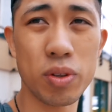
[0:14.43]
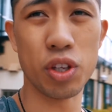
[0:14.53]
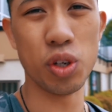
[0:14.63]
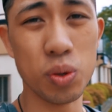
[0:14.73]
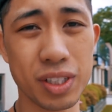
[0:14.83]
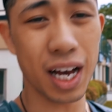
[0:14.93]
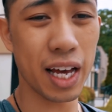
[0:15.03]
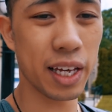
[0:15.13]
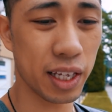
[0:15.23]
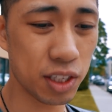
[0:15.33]
with the new
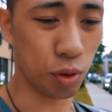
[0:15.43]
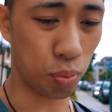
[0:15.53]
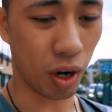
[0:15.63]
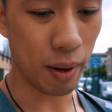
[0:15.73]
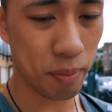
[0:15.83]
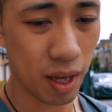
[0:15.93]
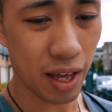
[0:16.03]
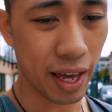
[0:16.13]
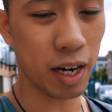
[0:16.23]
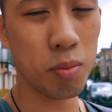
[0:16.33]
diet into prep,
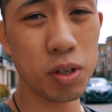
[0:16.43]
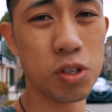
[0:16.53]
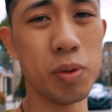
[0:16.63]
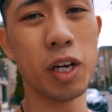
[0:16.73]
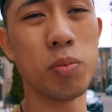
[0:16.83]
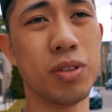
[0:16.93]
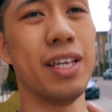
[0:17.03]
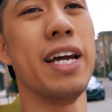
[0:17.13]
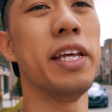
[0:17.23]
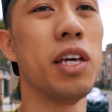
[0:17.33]
and I'm about to meet up
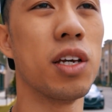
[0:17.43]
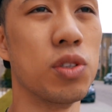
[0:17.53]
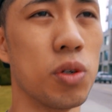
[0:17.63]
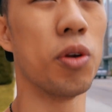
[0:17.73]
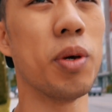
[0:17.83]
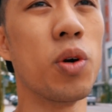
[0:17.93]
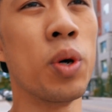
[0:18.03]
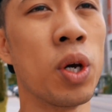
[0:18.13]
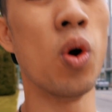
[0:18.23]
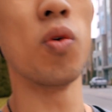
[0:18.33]
with Eddie because we're going to be
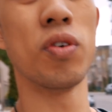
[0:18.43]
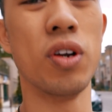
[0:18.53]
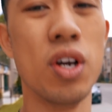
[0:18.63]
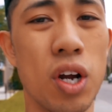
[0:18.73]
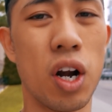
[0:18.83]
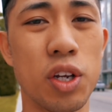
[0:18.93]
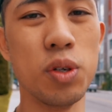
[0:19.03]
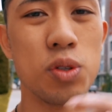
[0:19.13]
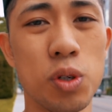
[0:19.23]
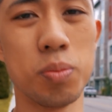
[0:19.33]
going over our
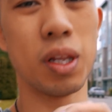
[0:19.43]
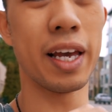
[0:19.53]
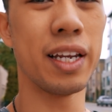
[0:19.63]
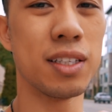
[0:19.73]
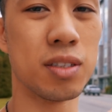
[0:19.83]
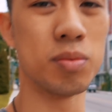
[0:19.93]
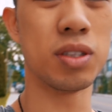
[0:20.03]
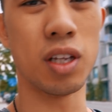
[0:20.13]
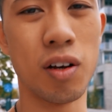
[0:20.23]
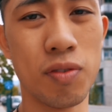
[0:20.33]
YouTube plan and some
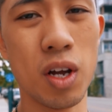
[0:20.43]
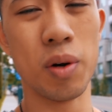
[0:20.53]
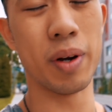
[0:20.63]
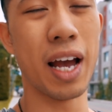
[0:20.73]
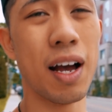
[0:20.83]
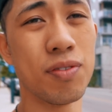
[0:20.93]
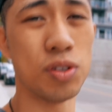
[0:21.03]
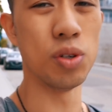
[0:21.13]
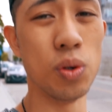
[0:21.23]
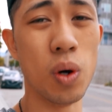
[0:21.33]
stuff we have
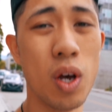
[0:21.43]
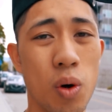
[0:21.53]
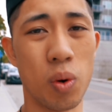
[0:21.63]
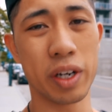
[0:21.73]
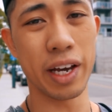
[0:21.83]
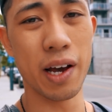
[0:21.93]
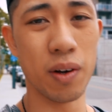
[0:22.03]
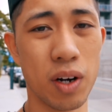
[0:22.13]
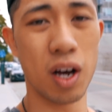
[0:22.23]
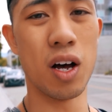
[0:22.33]
to work
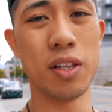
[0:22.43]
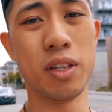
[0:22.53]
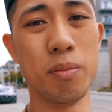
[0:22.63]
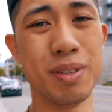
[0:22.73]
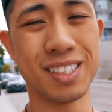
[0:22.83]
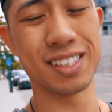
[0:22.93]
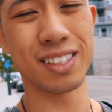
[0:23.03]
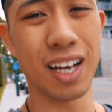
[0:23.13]
out on the business